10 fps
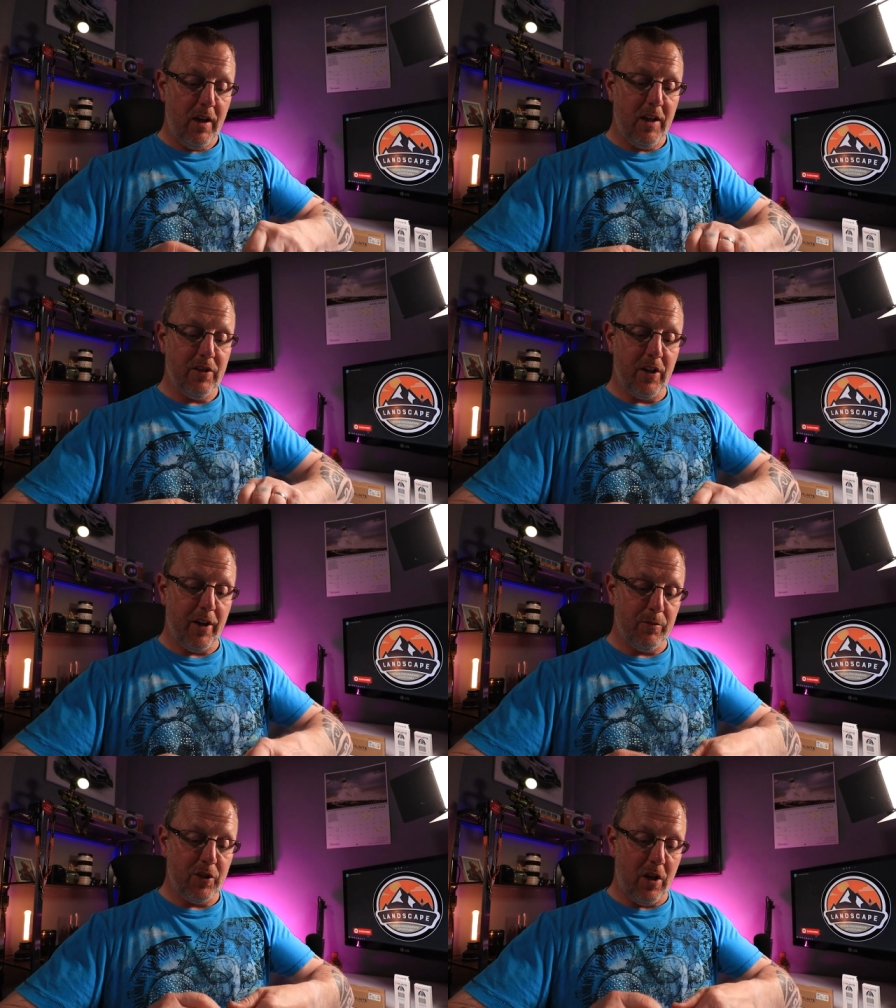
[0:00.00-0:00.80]
it's
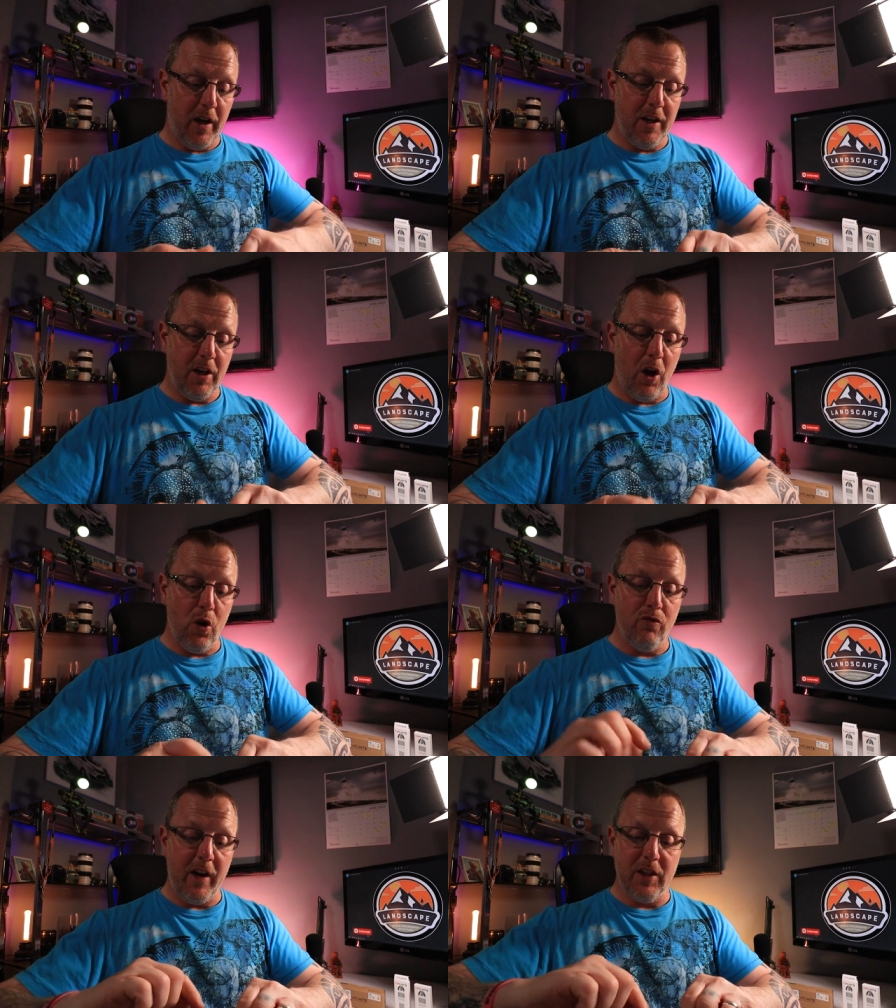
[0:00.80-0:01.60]
done up tight. And your
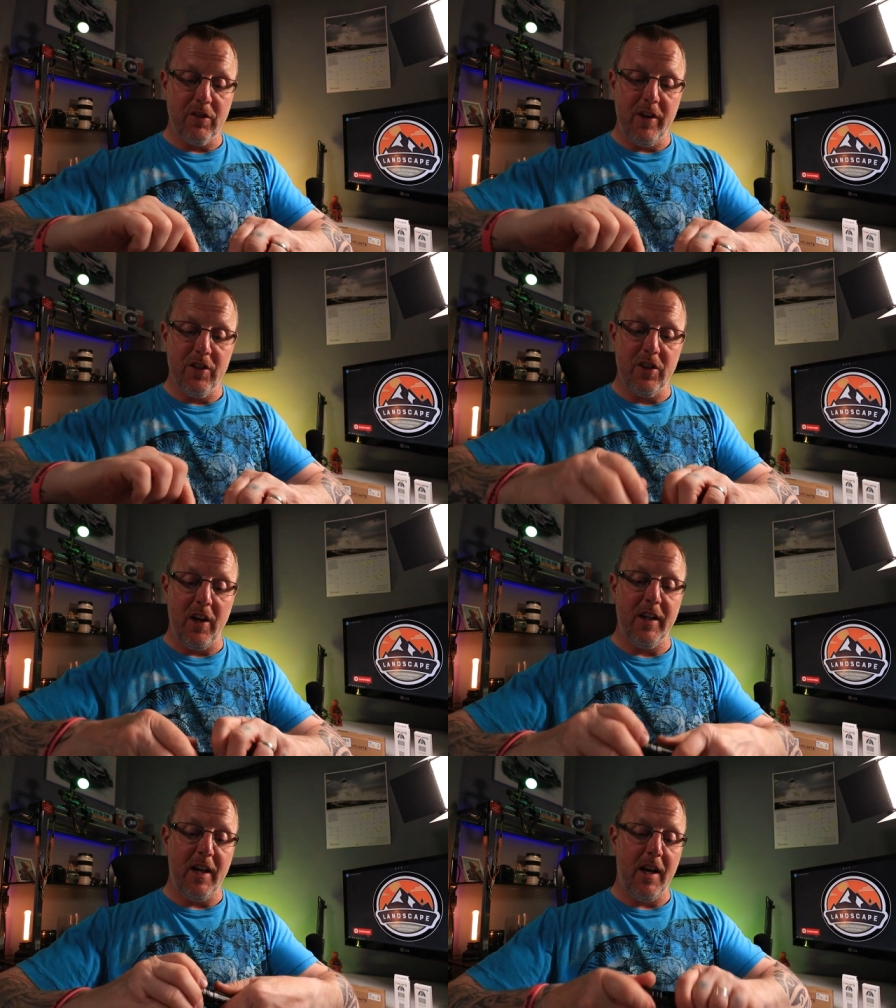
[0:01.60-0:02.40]
O-rings are
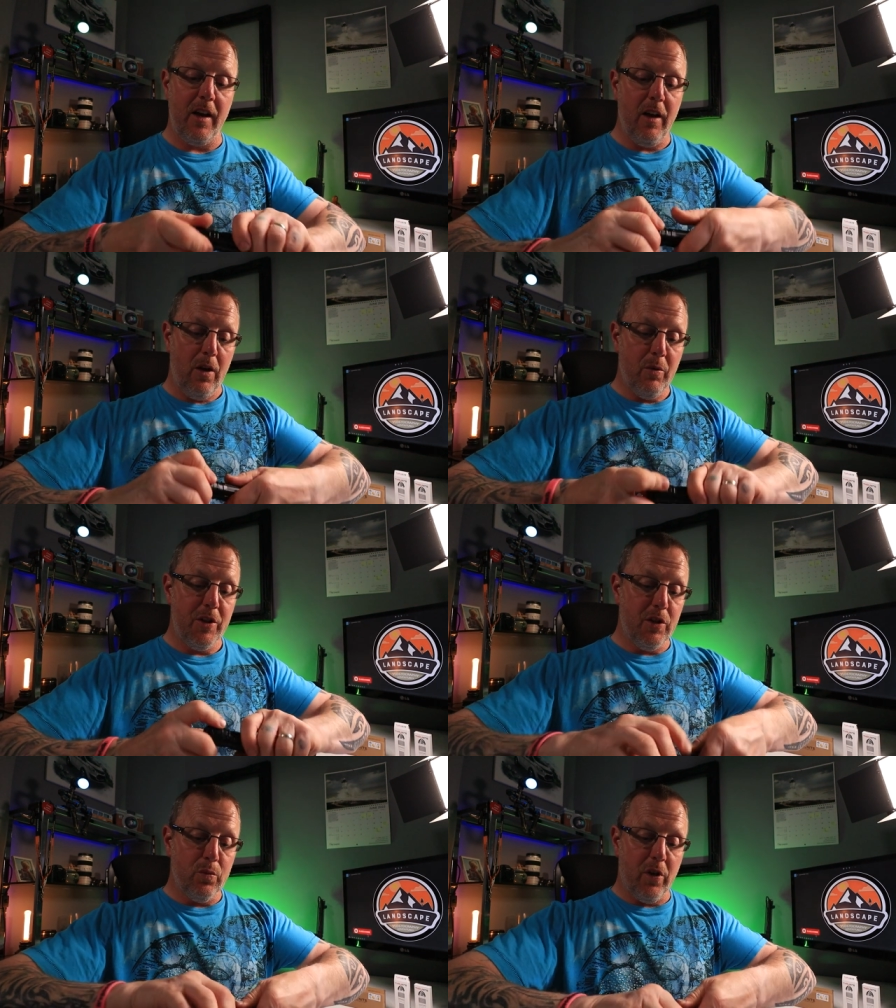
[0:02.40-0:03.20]
inside there,
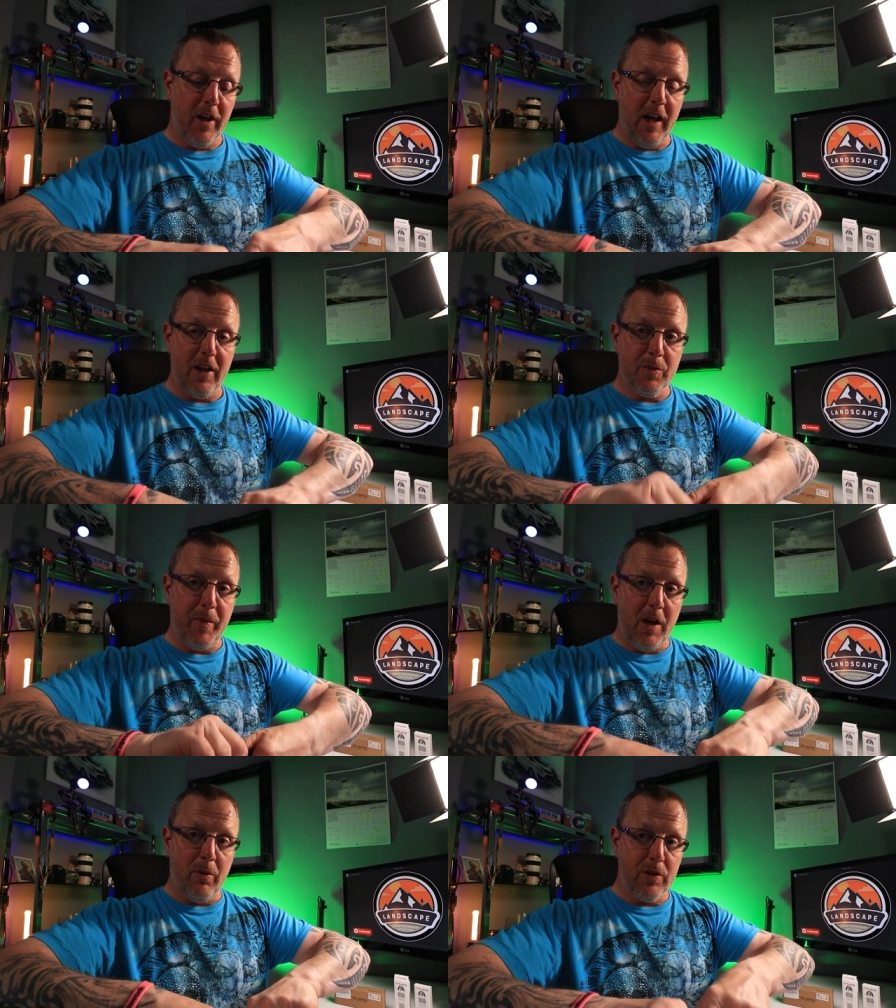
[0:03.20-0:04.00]
which is why you get the
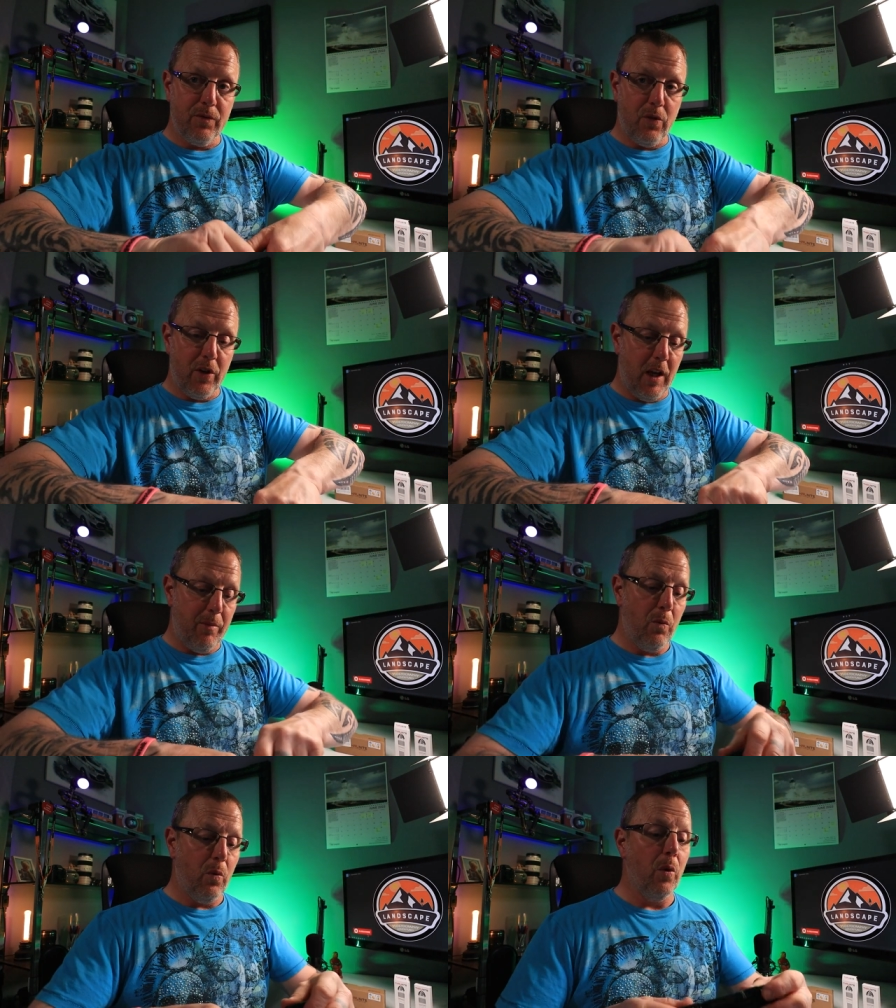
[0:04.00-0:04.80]
spare ones for, to
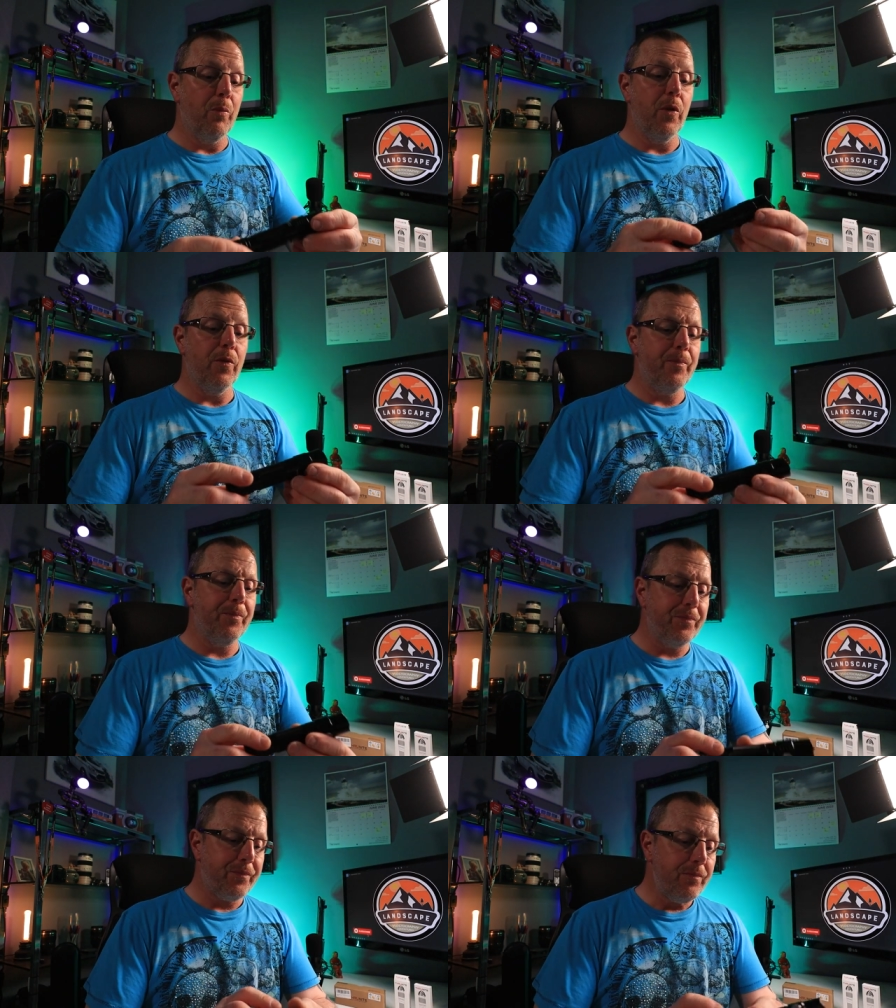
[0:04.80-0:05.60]
keep it waterproof.
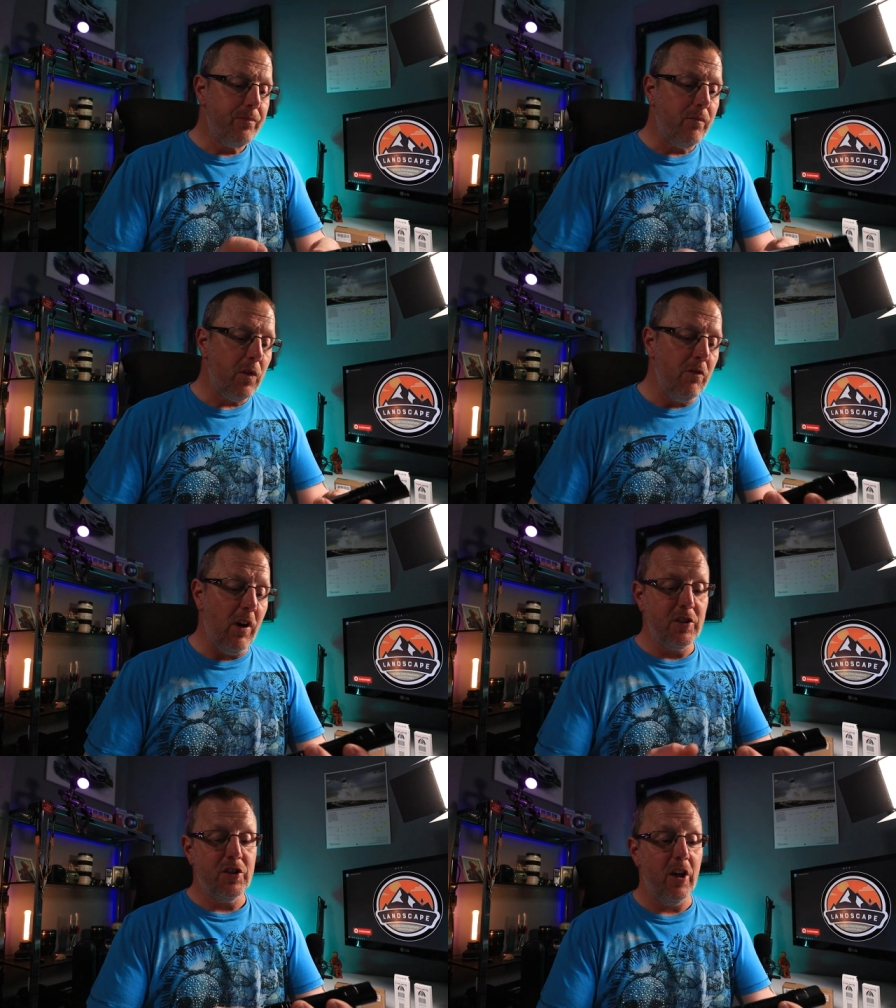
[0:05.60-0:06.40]

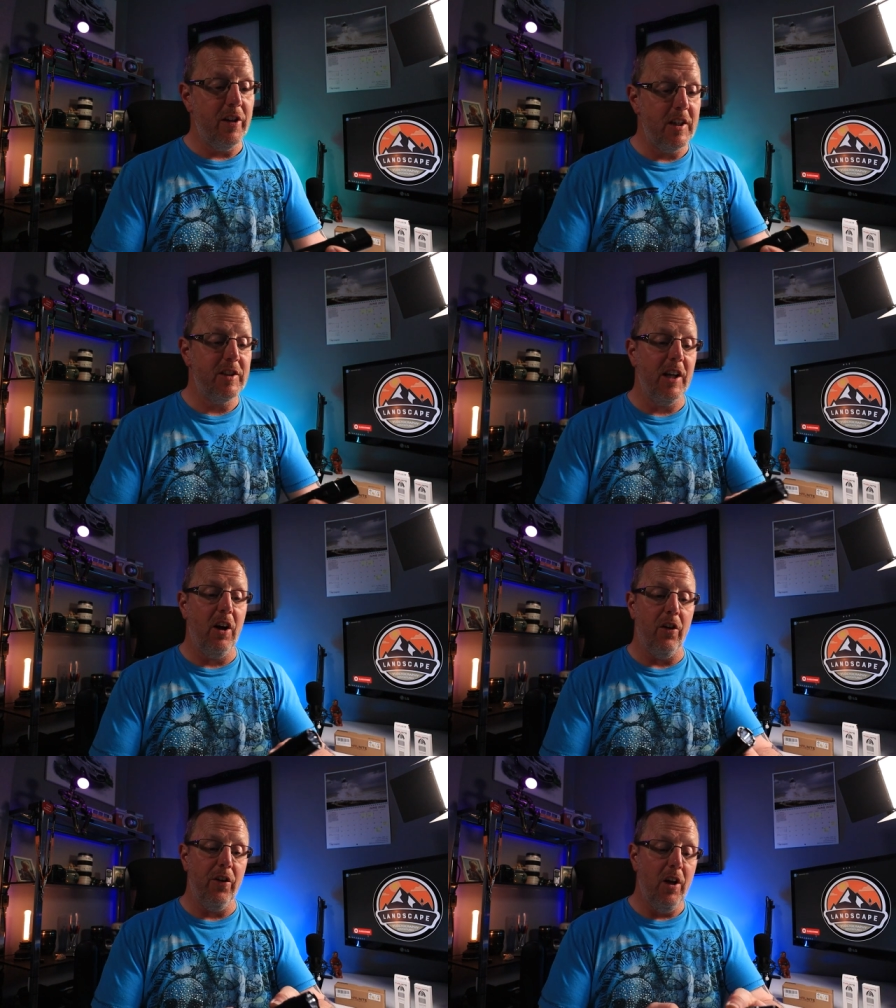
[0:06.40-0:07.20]
Right, so turn this thing
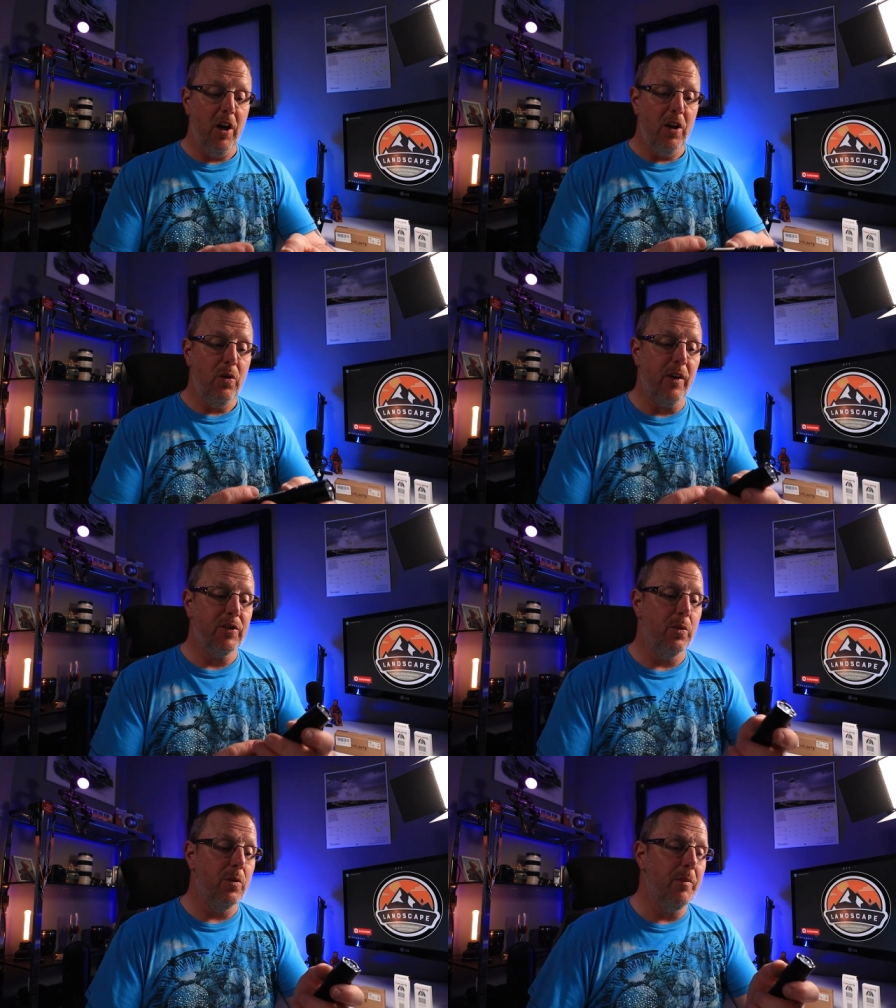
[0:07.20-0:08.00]
on. You have
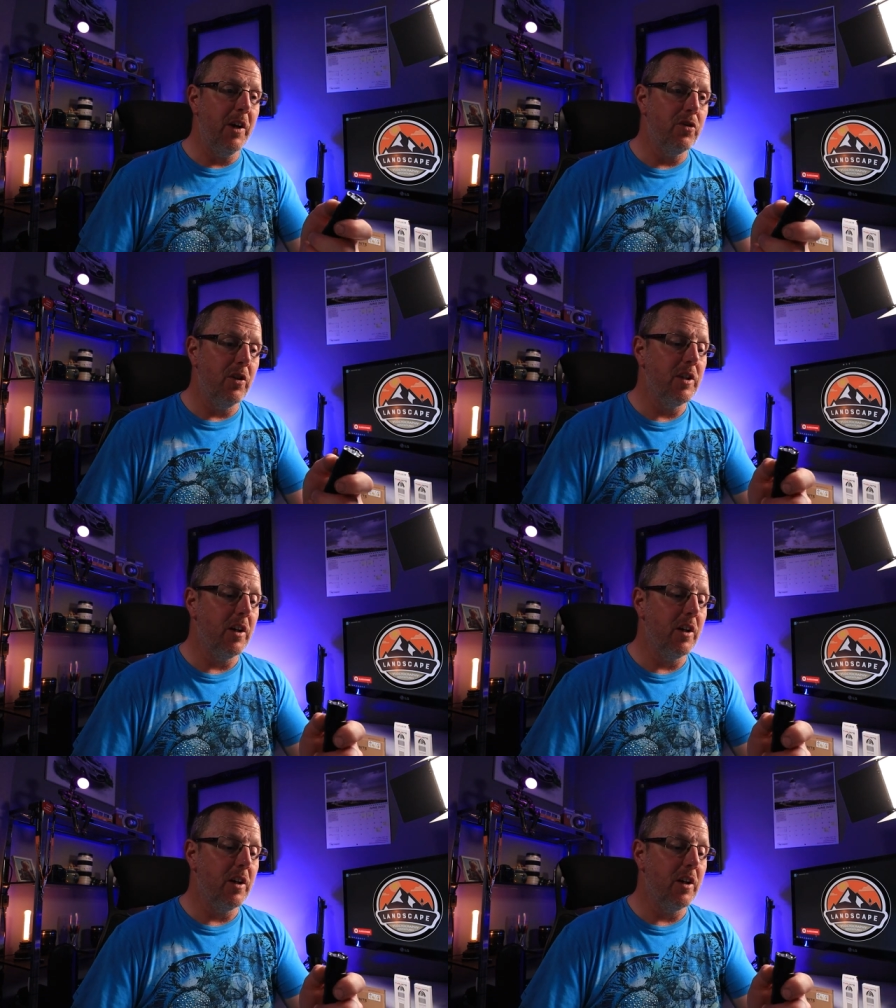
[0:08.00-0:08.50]
to make sure it's